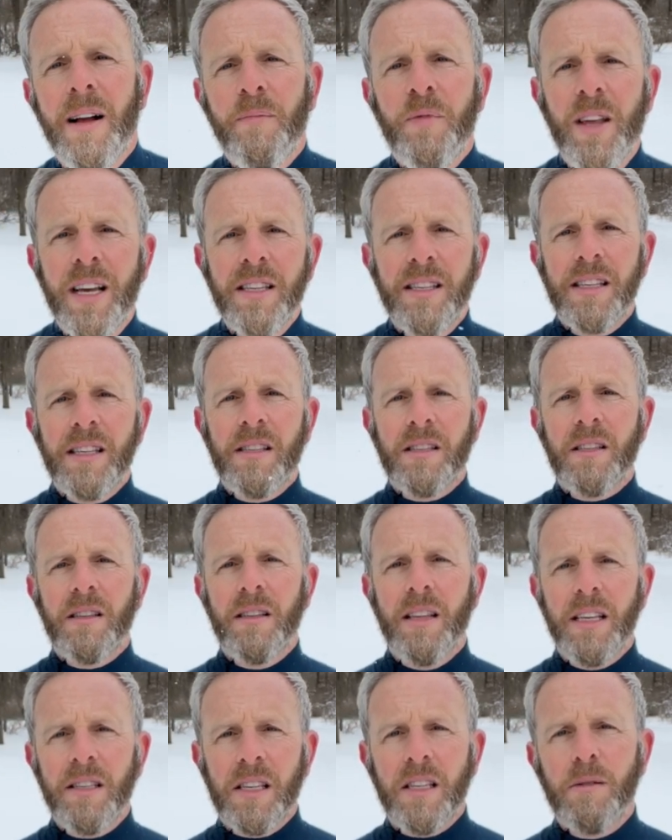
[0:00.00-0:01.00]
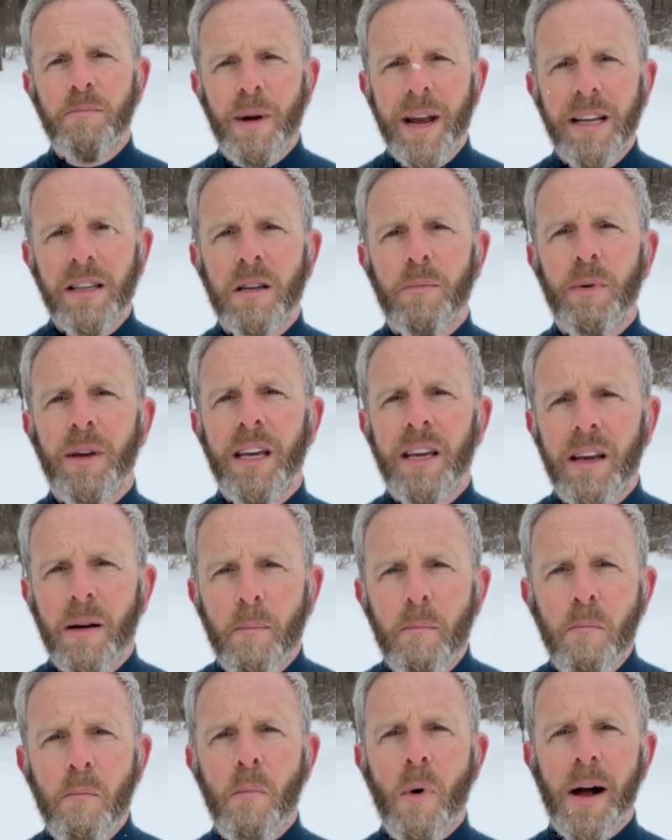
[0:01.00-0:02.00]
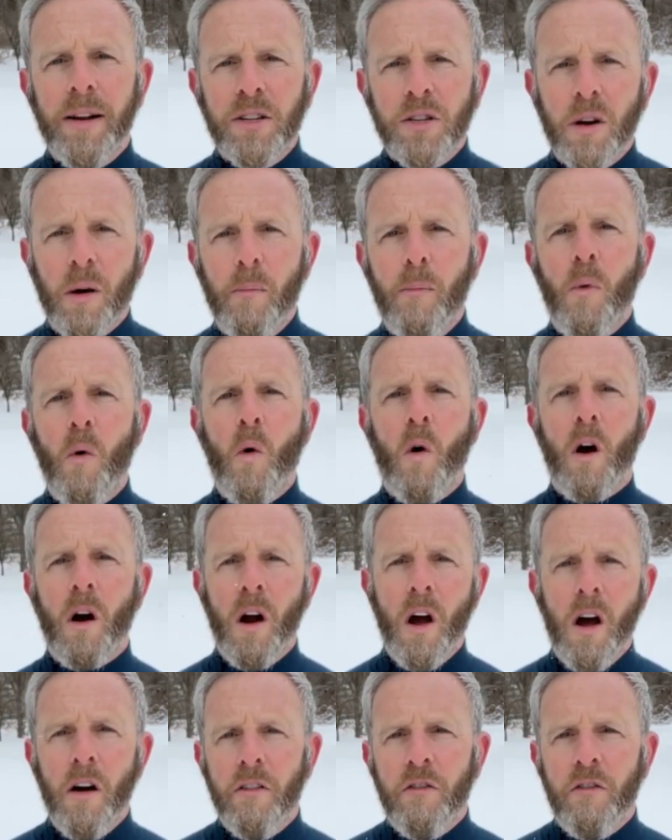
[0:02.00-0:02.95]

this is made to be much more